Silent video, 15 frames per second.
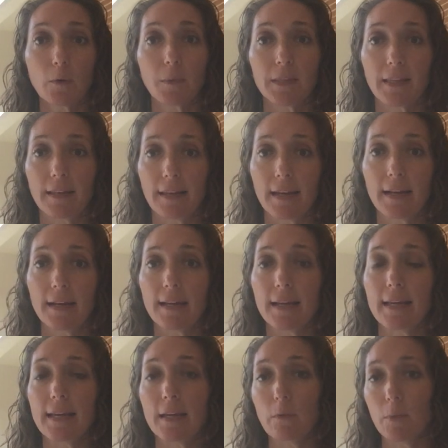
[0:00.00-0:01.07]
with the nanny,
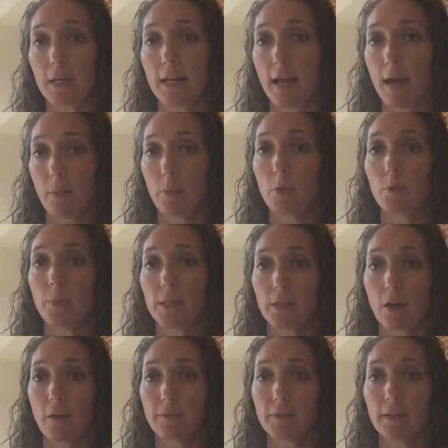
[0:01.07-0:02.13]
he would not poop as
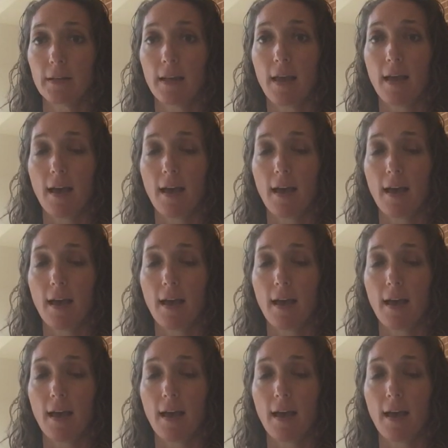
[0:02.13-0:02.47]
often.